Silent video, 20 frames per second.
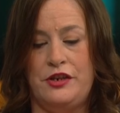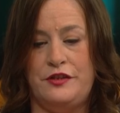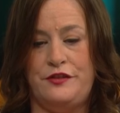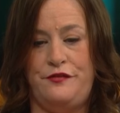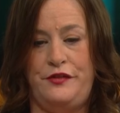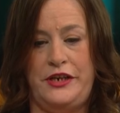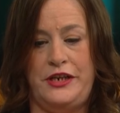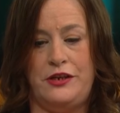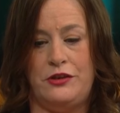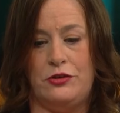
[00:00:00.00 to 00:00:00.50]
his
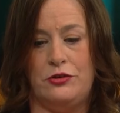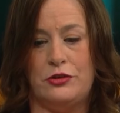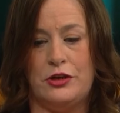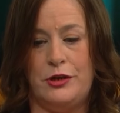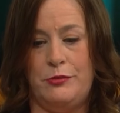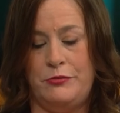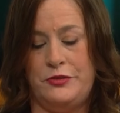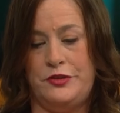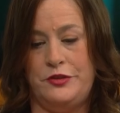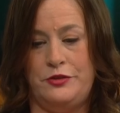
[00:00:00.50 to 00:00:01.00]
vehicle
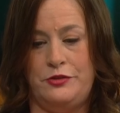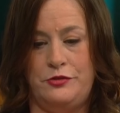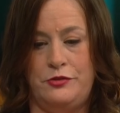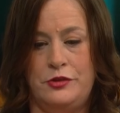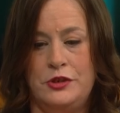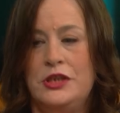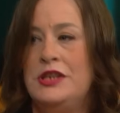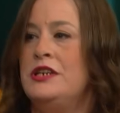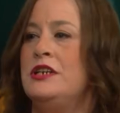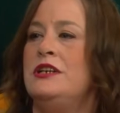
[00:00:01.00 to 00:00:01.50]
come to,
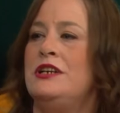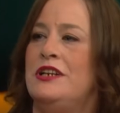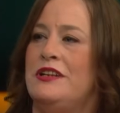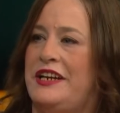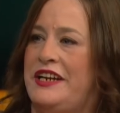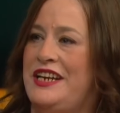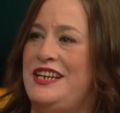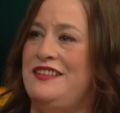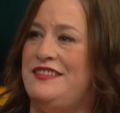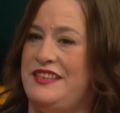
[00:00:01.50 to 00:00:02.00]

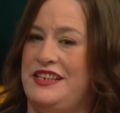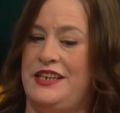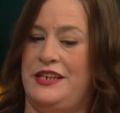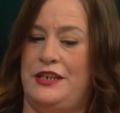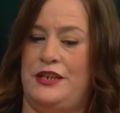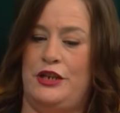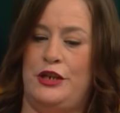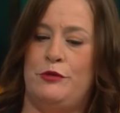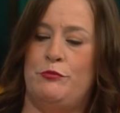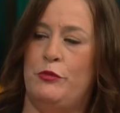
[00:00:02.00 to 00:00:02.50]
like he's in
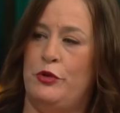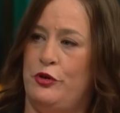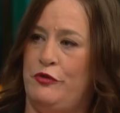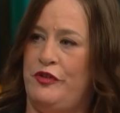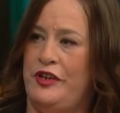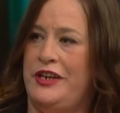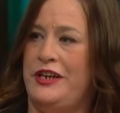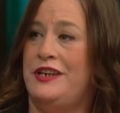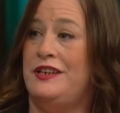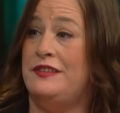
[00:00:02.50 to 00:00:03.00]
it and
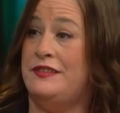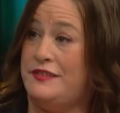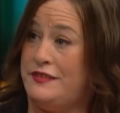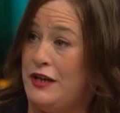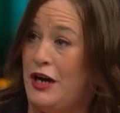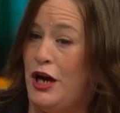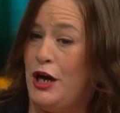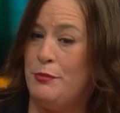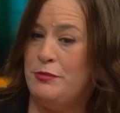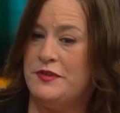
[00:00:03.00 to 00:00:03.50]
moving and he
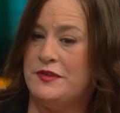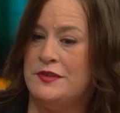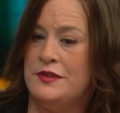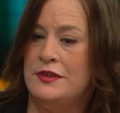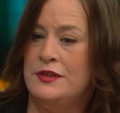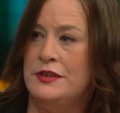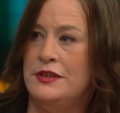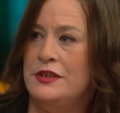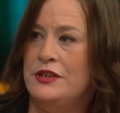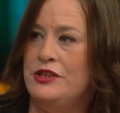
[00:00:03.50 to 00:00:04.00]
stops.
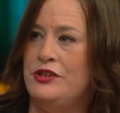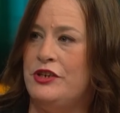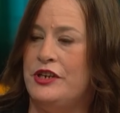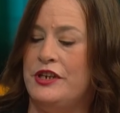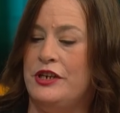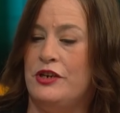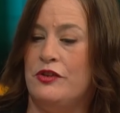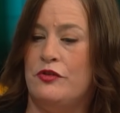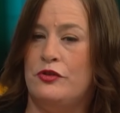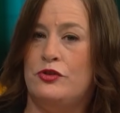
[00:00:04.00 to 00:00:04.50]
You can
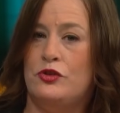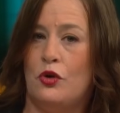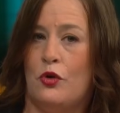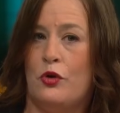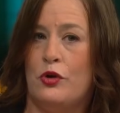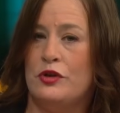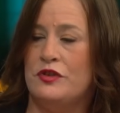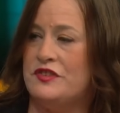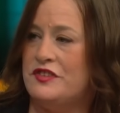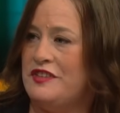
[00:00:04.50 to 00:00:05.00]
hear the
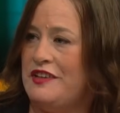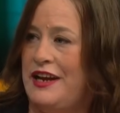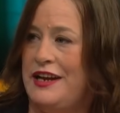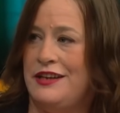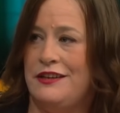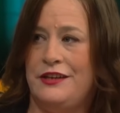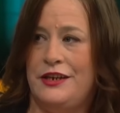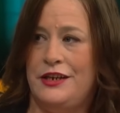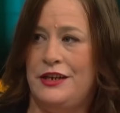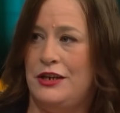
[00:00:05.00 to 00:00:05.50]
door
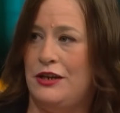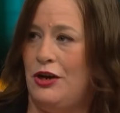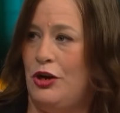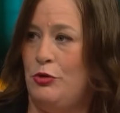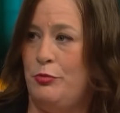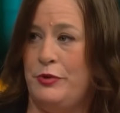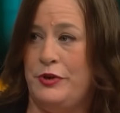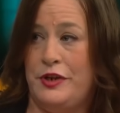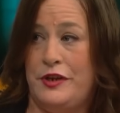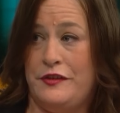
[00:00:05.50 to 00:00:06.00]
slightly
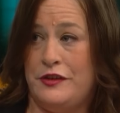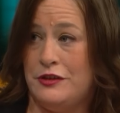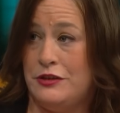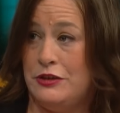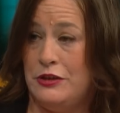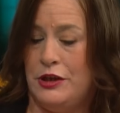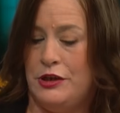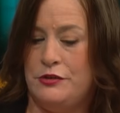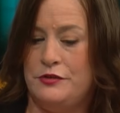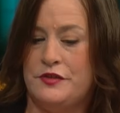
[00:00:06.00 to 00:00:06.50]
open and then
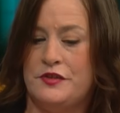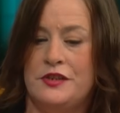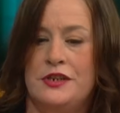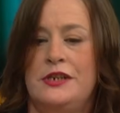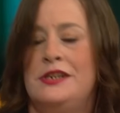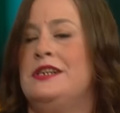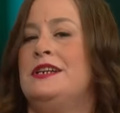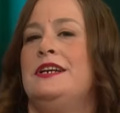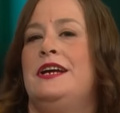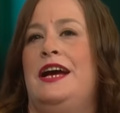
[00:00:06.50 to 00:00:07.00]
close,
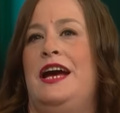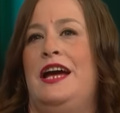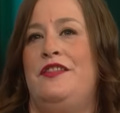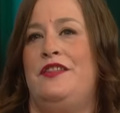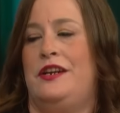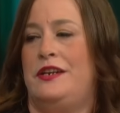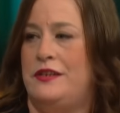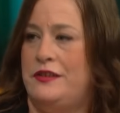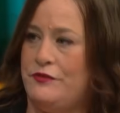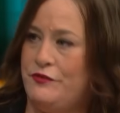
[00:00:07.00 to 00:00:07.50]
and
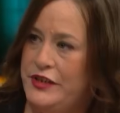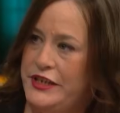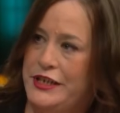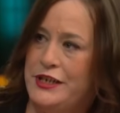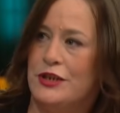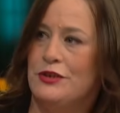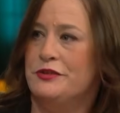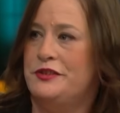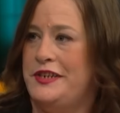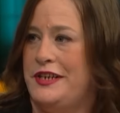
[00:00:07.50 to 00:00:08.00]
then the
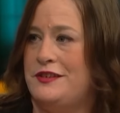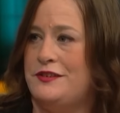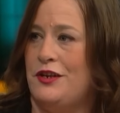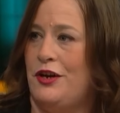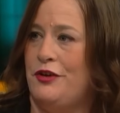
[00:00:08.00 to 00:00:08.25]
vehicle takes